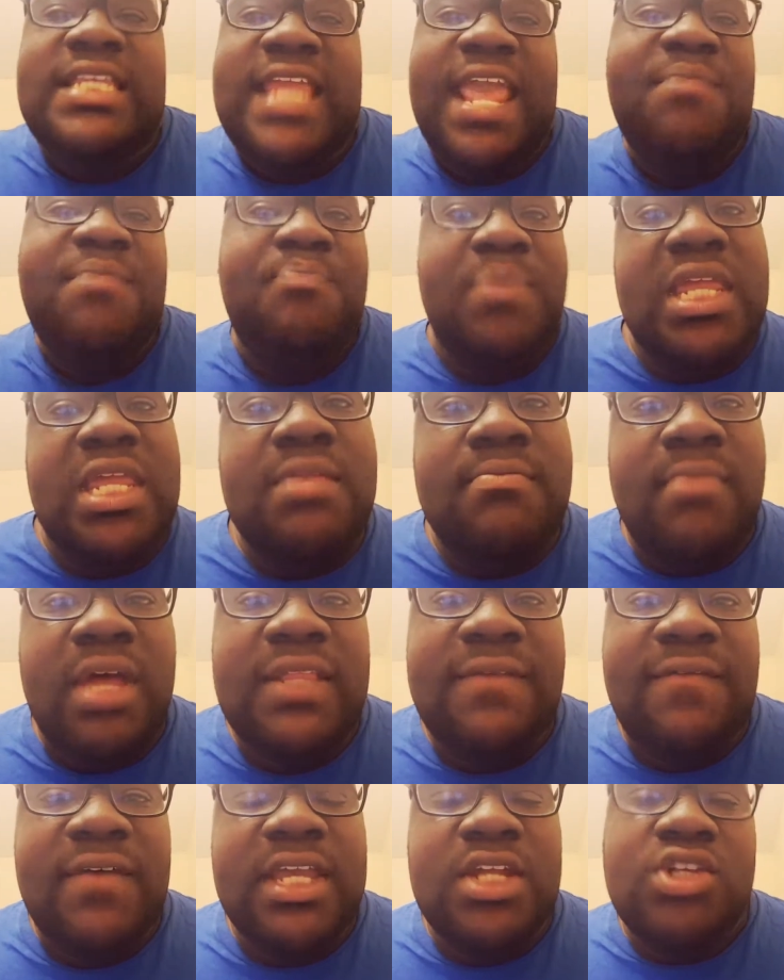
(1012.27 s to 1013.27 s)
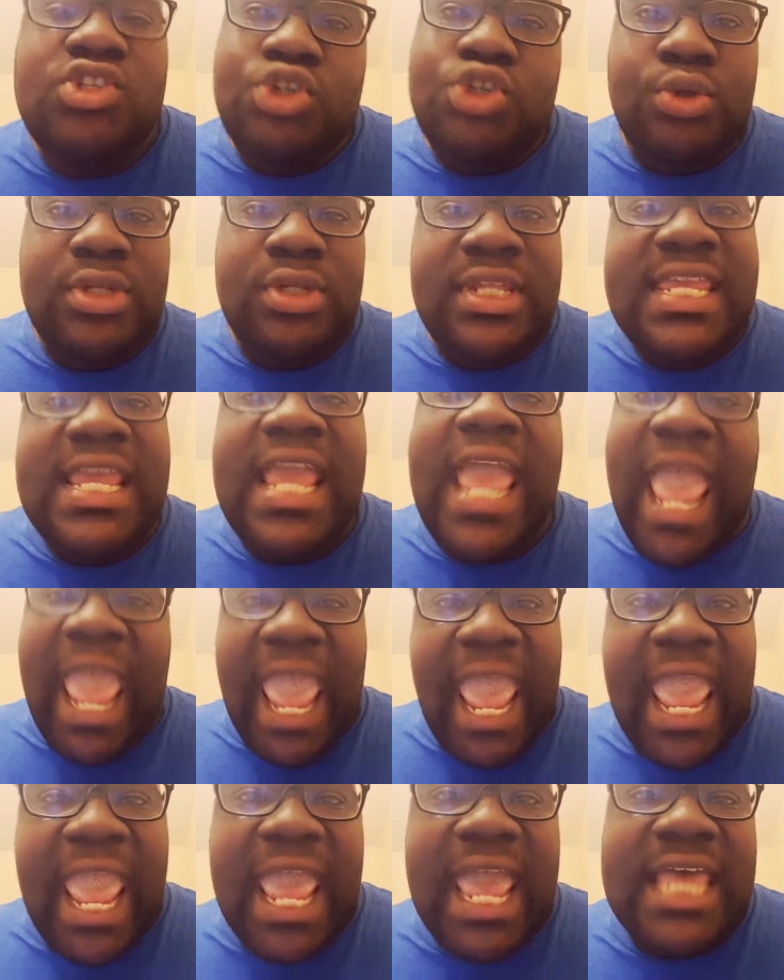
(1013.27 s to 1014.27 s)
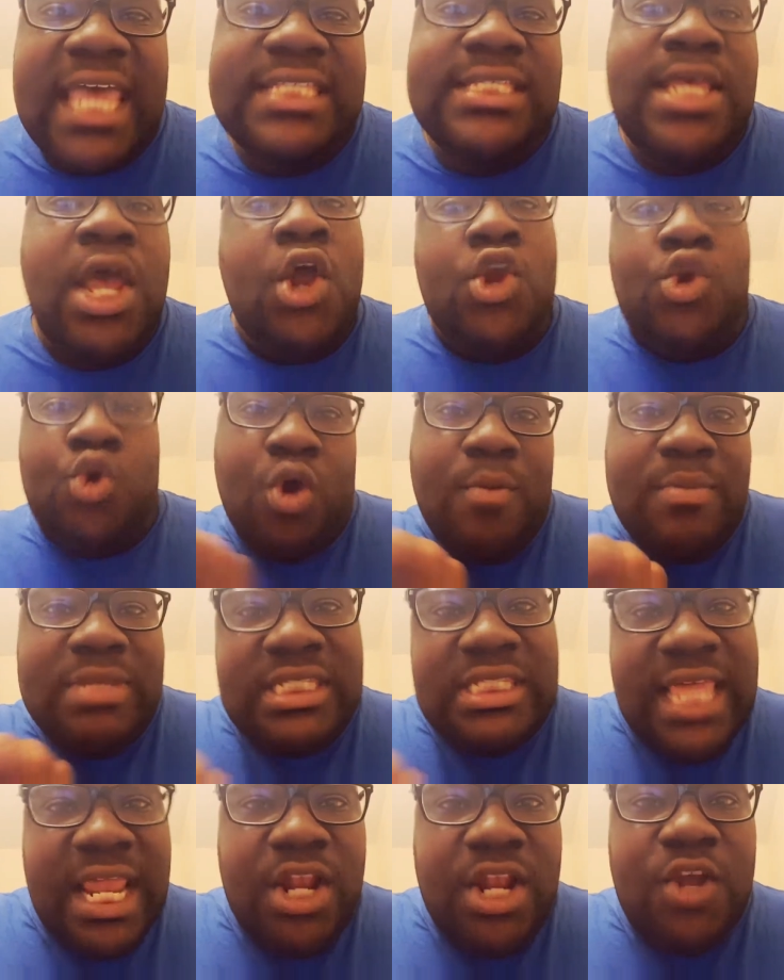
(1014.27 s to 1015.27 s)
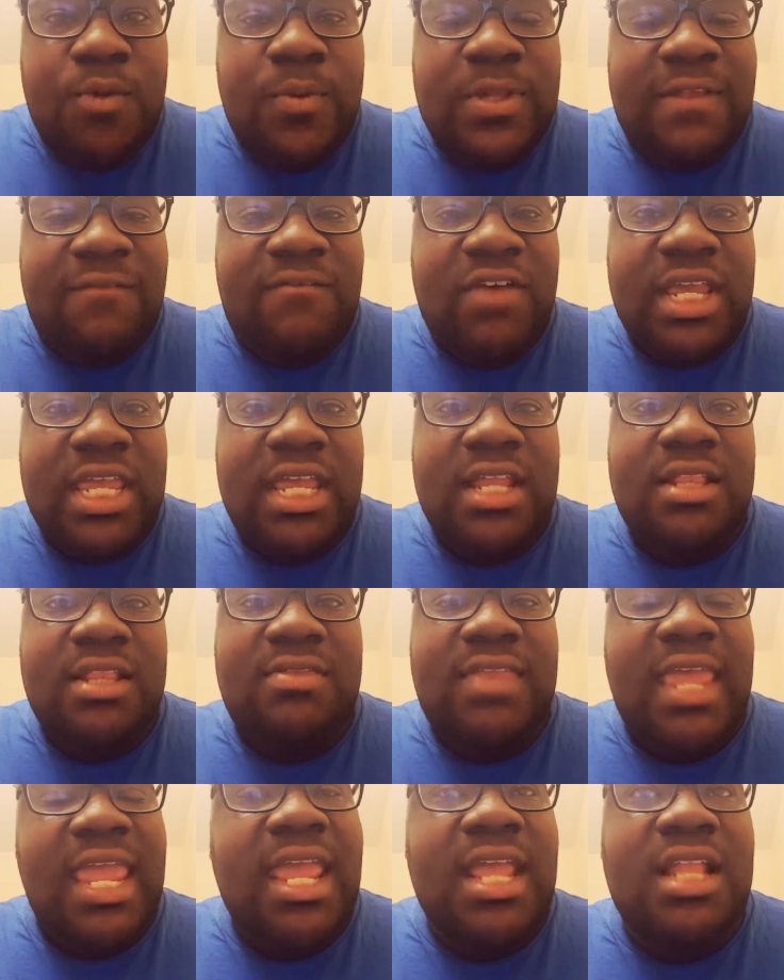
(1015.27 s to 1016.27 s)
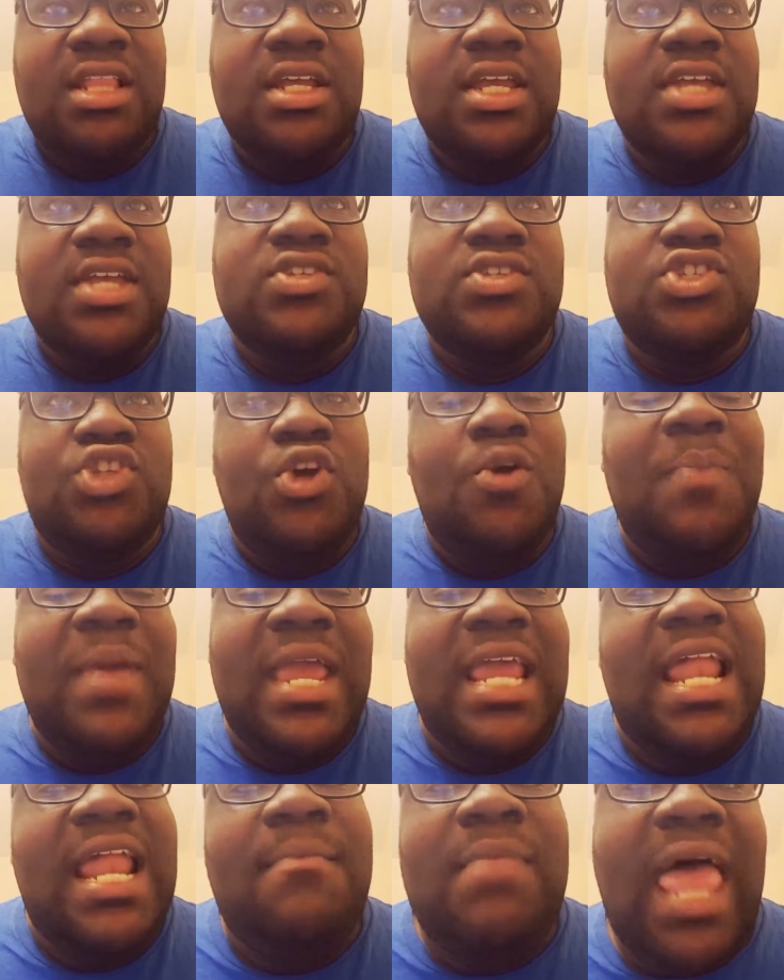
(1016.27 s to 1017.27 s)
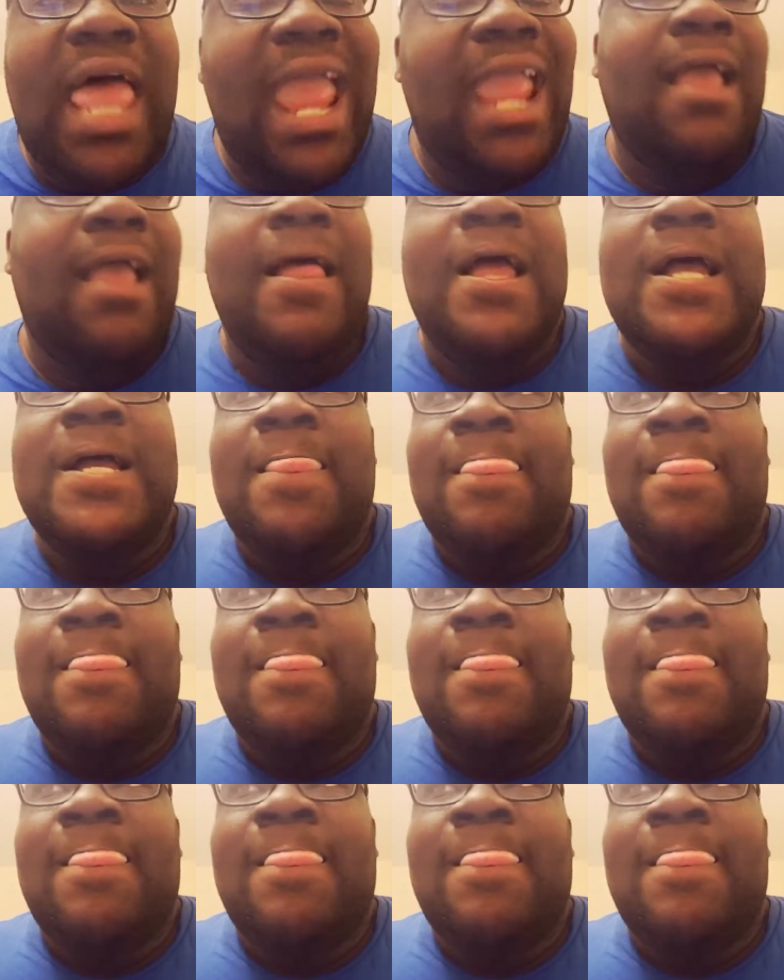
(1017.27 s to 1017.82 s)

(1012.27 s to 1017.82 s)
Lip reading: They beating motherfucking Julian ass. Norman standing there with the fucking thing looking stupid, and I'm like,